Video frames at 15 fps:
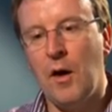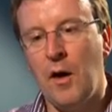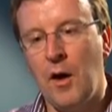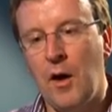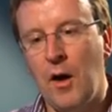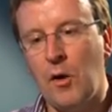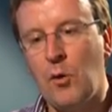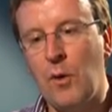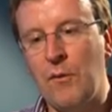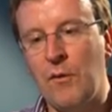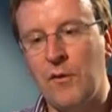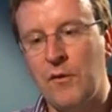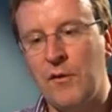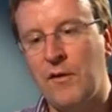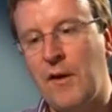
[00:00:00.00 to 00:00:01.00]

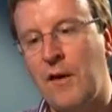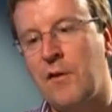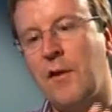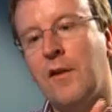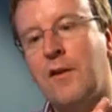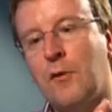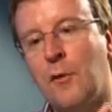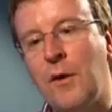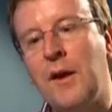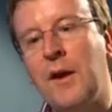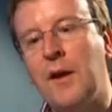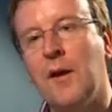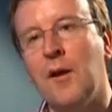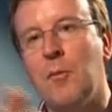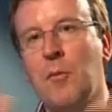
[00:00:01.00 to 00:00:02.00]
equivalent of essentially
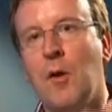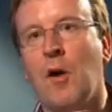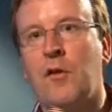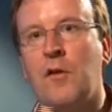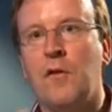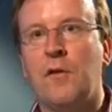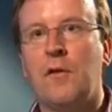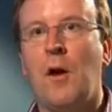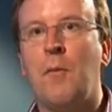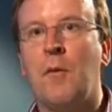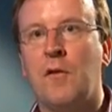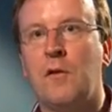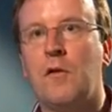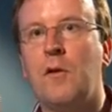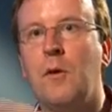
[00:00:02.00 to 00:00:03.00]
3 Martian
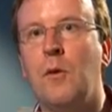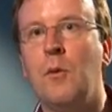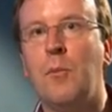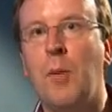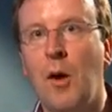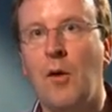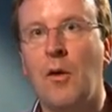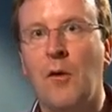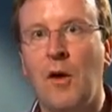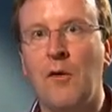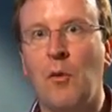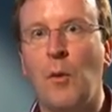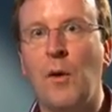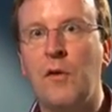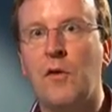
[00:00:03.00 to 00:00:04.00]
summers and 2
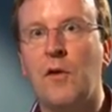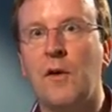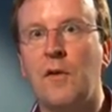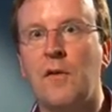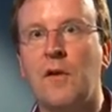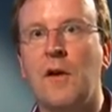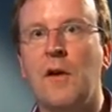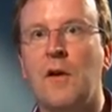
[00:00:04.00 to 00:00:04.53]
polar overwinterings.